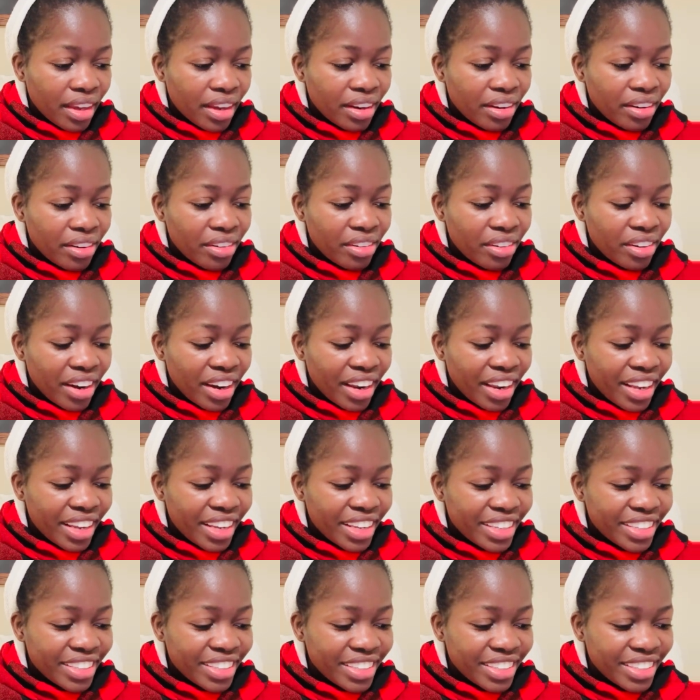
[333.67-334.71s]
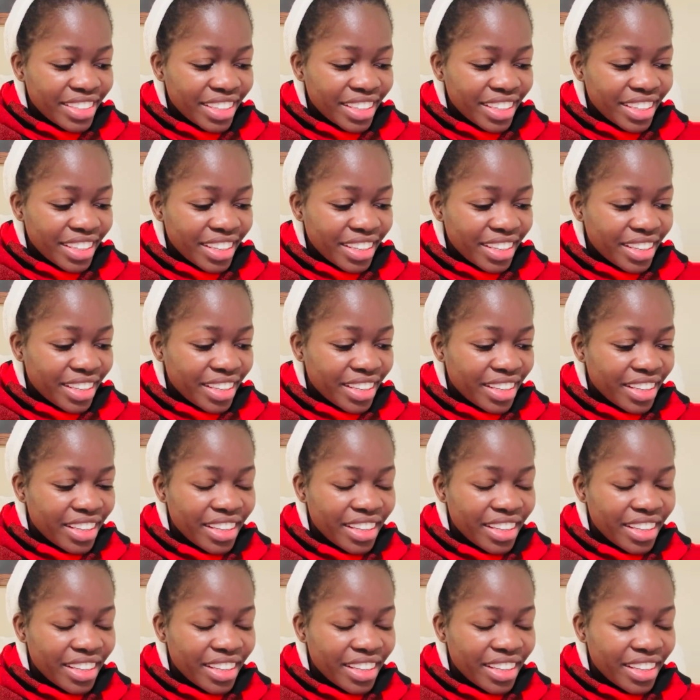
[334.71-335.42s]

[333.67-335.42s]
Crazy.